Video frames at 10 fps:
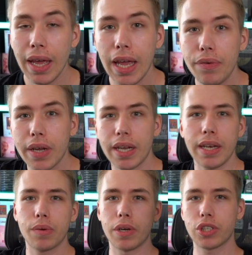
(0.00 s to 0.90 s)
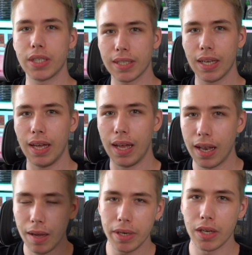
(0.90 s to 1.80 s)
If you get any questions,
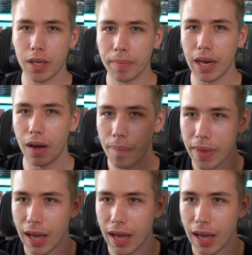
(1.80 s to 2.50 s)
let me know down below.